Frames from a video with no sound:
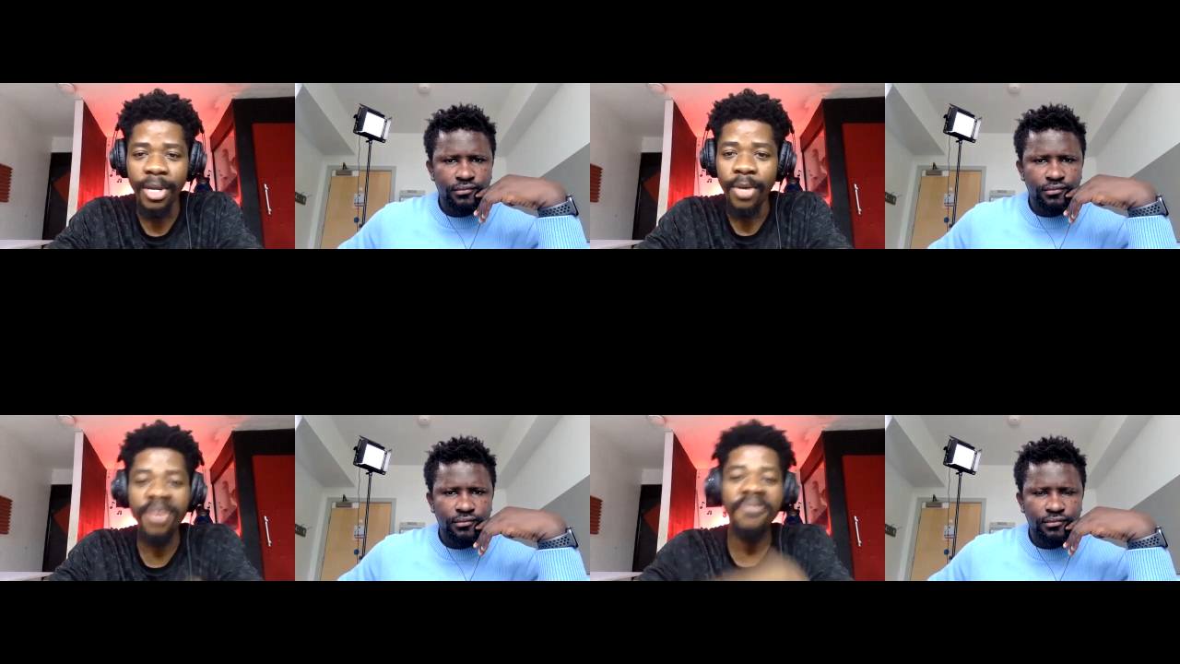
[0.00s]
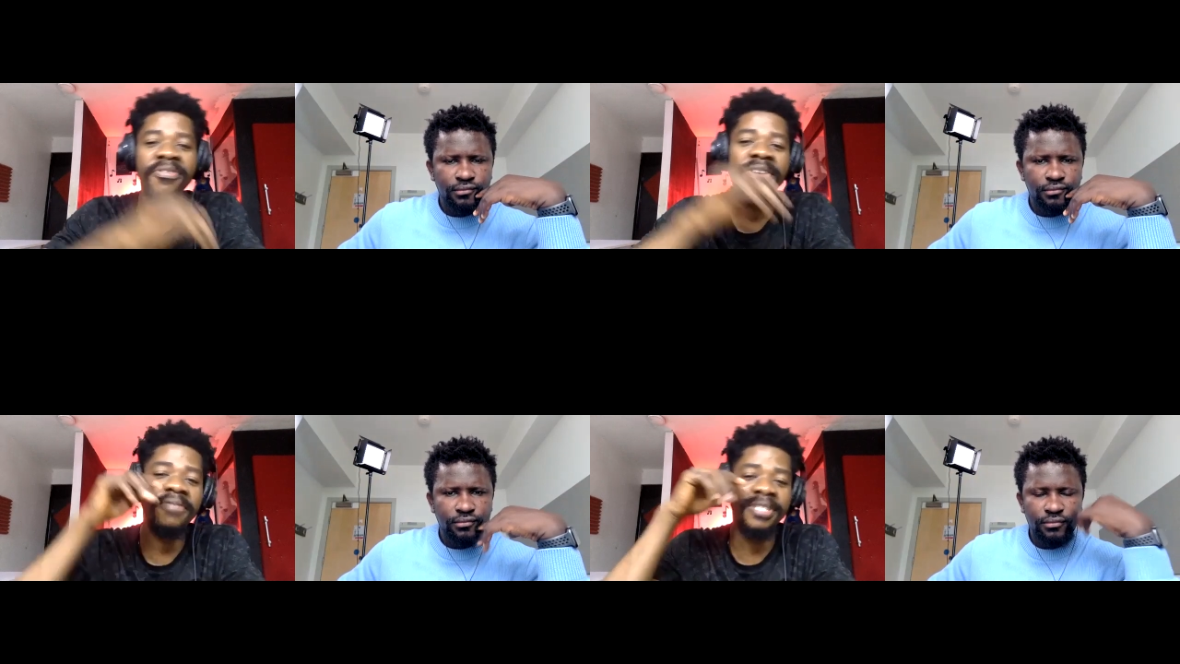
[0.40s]
Speaker 1: If
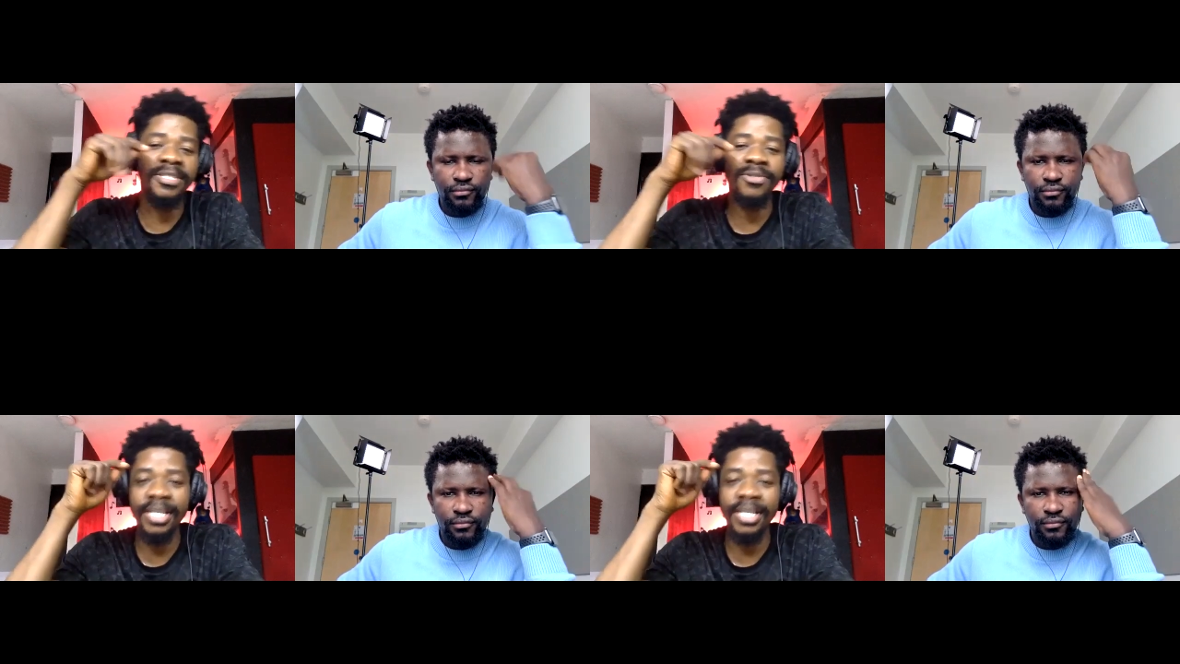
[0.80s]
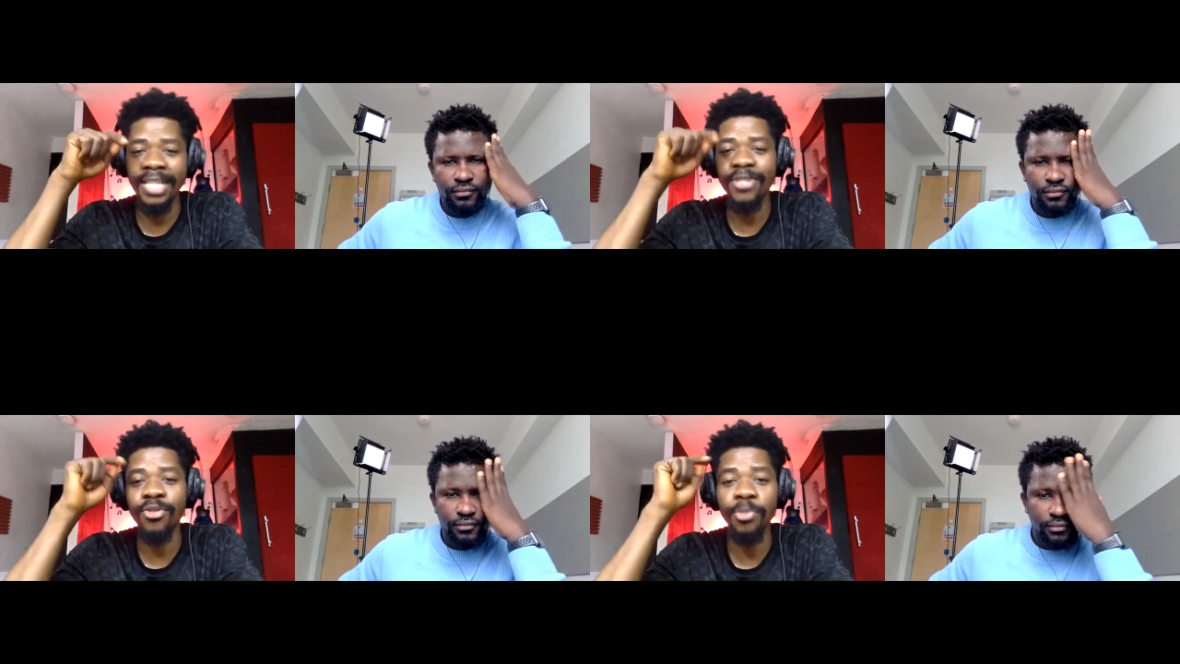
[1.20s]
if it is Rexxie
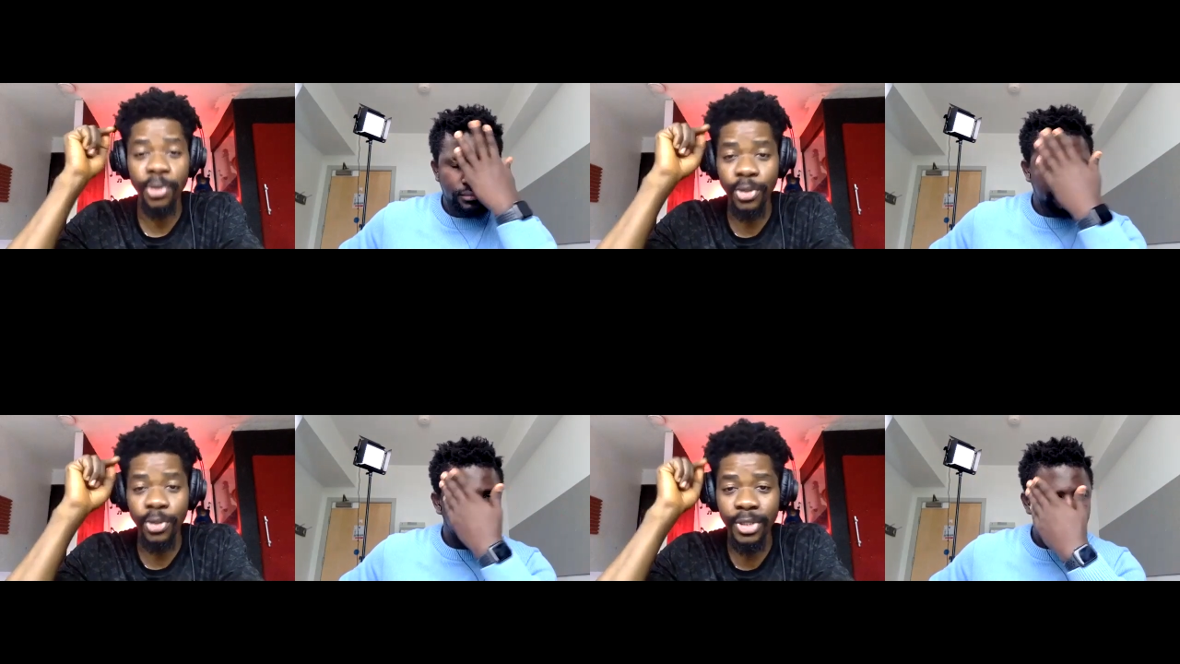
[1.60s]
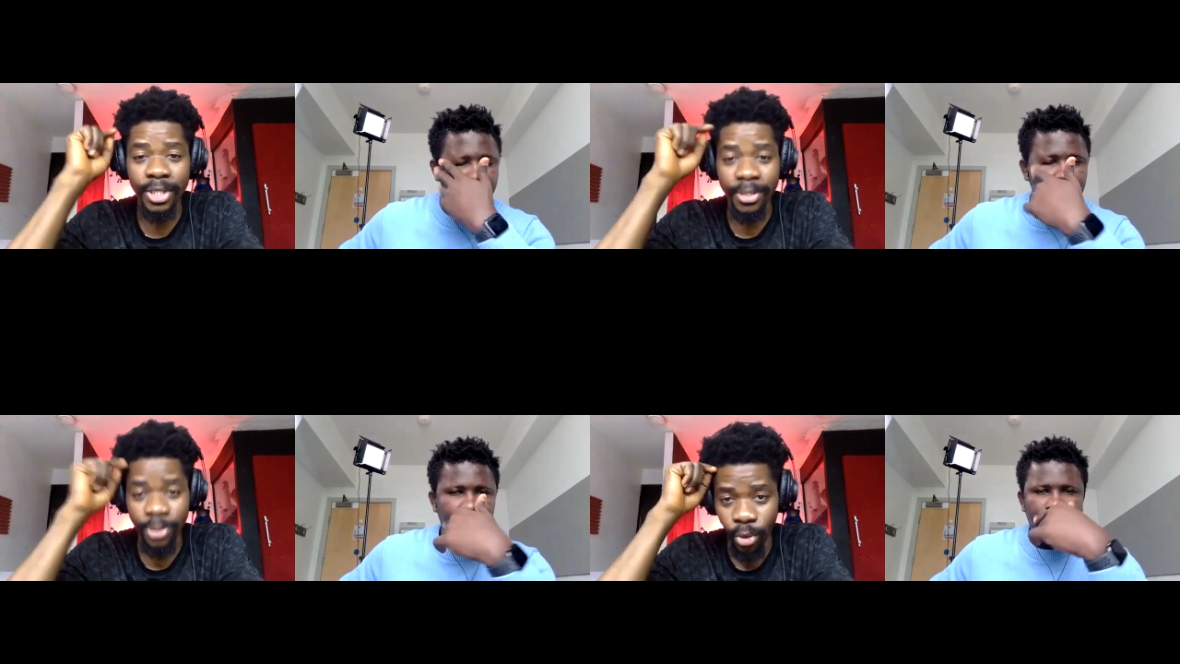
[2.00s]
that's gonna produce
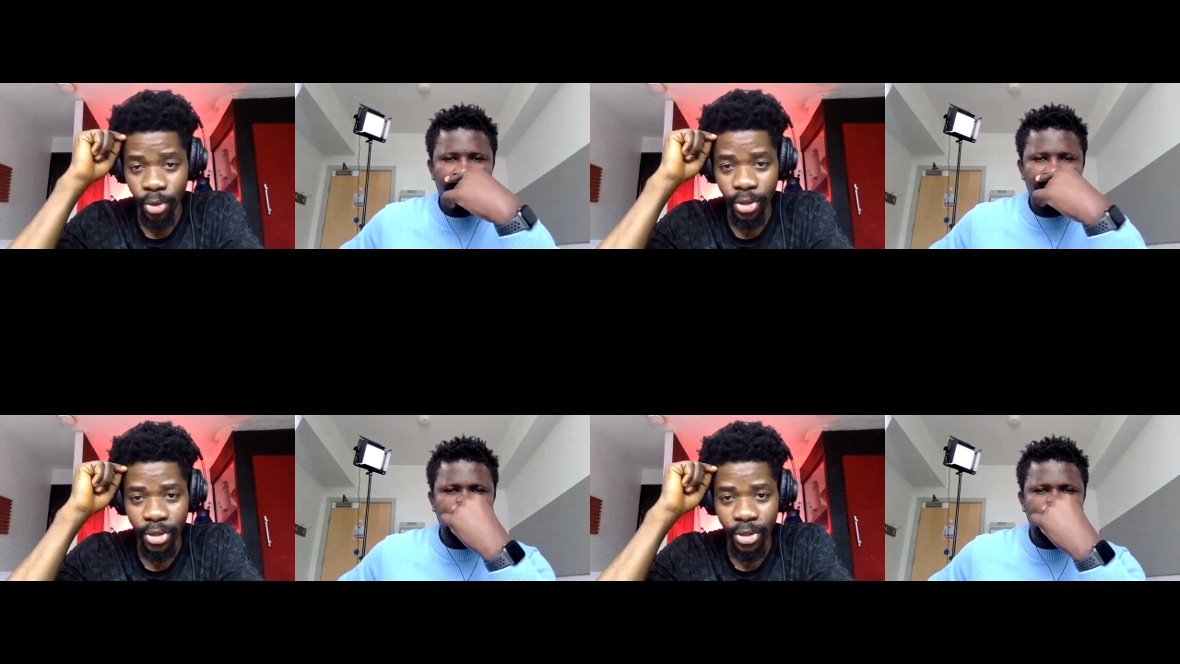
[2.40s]
this song,